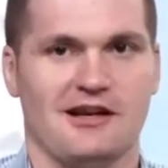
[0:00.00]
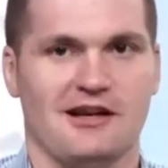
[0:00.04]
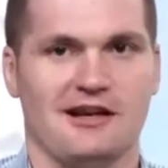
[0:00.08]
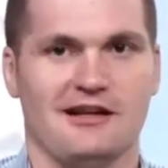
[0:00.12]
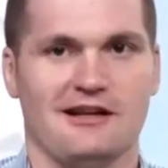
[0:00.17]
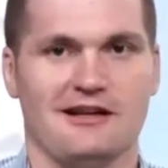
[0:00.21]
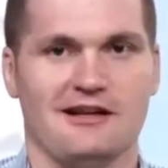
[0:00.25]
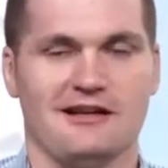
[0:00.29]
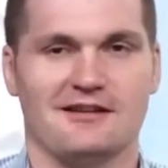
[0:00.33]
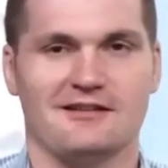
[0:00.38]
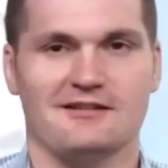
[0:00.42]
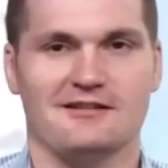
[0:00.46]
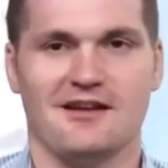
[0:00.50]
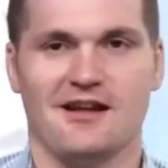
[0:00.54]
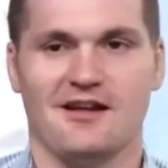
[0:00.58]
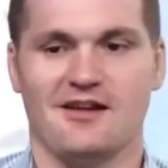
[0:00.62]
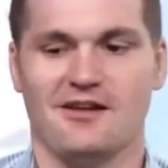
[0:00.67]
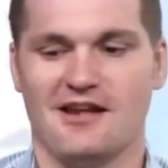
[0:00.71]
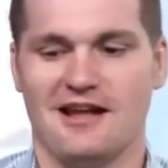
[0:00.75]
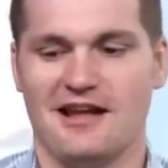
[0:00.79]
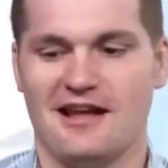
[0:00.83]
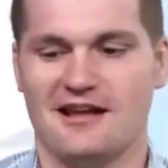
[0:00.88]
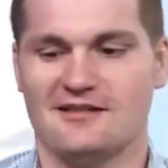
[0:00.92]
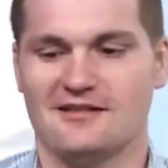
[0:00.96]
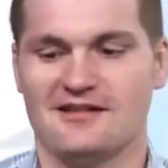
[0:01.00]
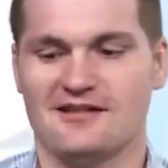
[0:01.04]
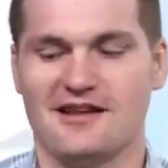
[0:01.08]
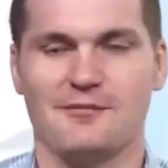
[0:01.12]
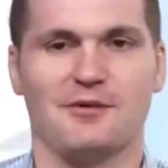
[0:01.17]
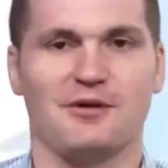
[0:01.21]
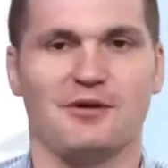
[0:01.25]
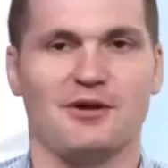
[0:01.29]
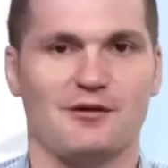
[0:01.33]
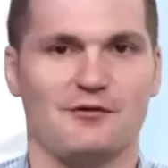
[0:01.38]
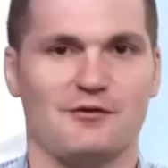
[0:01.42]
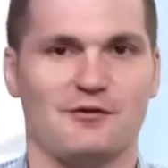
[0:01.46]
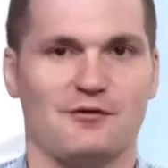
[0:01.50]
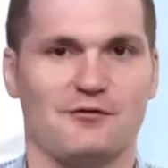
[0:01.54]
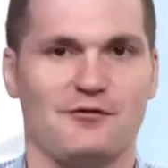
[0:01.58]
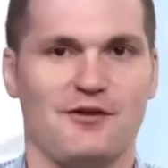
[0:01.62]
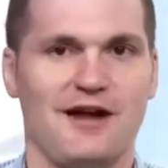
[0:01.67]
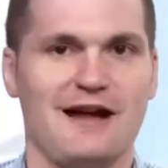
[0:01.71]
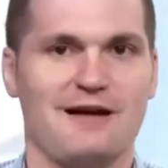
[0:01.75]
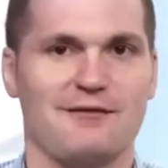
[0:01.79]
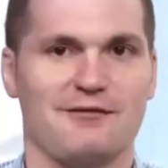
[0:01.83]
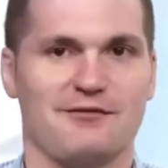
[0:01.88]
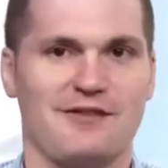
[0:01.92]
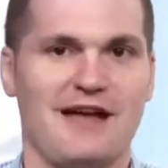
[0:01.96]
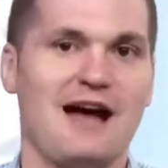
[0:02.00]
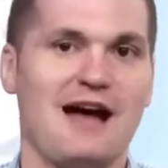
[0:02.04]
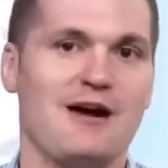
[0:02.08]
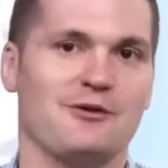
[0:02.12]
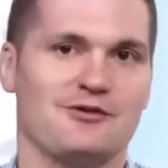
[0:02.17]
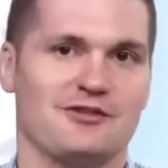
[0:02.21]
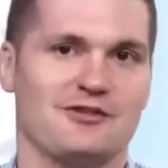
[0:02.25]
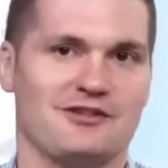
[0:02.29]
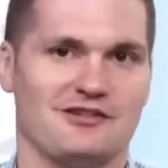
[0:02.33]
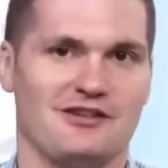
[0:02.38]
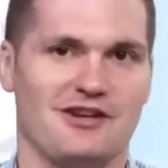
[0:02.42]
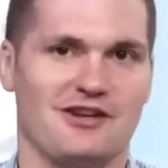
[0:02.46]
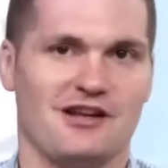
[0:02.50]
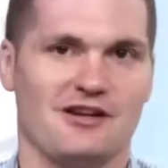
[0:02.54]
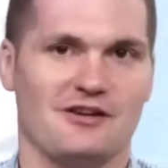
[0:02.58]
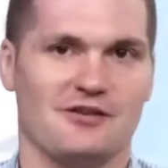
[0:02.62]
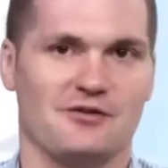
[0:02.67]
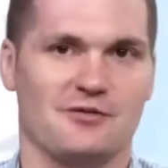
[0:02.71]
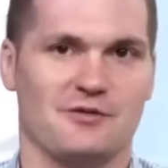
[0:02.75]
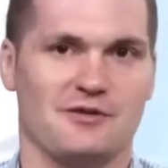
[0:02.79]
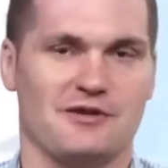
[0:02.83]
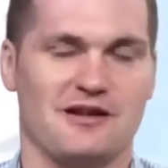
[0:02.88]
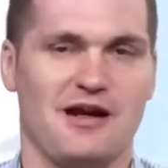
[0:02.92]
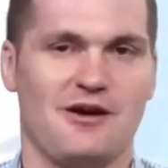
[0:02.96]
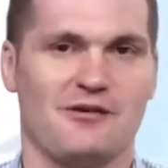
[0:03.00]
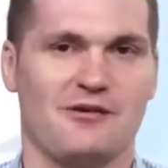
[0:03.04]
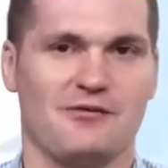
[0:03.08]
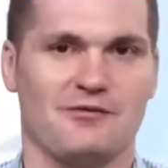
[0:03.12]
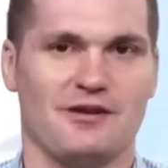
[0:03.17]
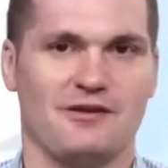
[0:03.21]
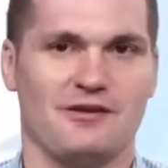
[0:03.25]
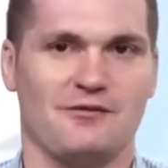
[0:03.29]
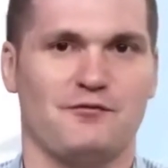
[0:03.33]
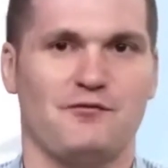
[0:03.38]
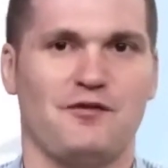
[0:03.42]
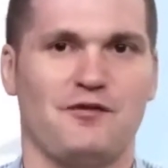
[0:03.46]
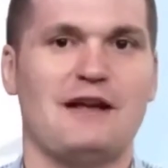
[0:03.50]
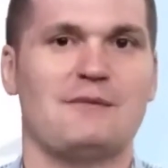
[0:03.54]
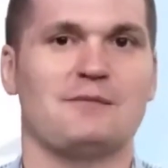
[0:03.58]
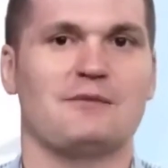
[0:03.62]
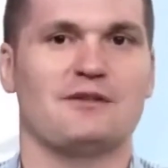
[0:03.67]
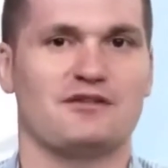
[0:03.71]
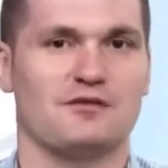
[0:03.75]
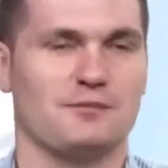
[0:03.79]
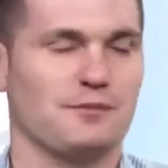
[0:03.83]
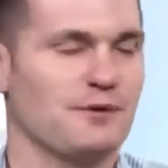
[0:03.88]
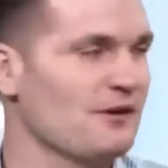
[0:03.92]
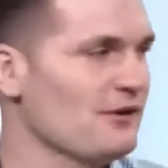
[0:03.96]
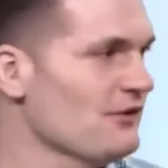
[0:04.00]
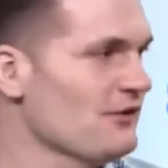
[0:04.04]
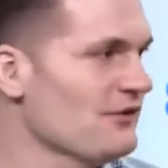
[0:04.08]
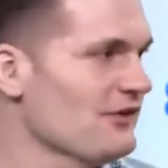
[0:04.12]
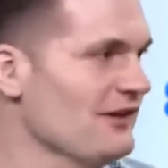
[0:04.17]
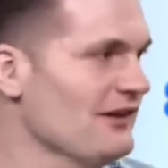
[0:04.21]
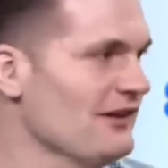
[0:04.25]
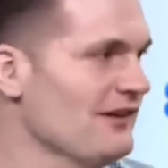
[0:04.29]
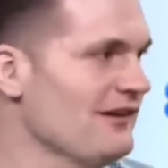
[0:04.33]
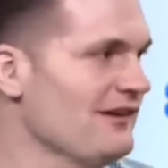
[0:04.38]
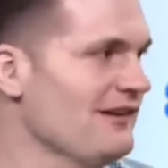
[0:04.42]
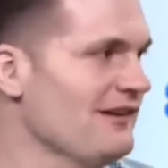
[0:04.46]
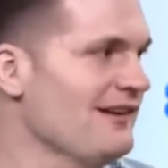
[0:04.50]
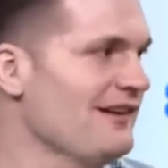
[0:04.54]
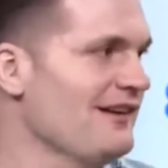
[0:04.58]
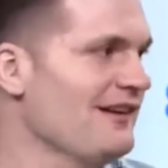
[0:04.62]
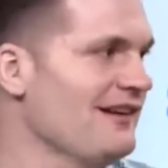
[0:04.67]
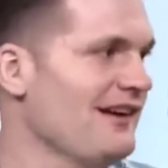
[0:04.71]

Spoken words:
And he could sell a seminar for $5,000 without a famous person.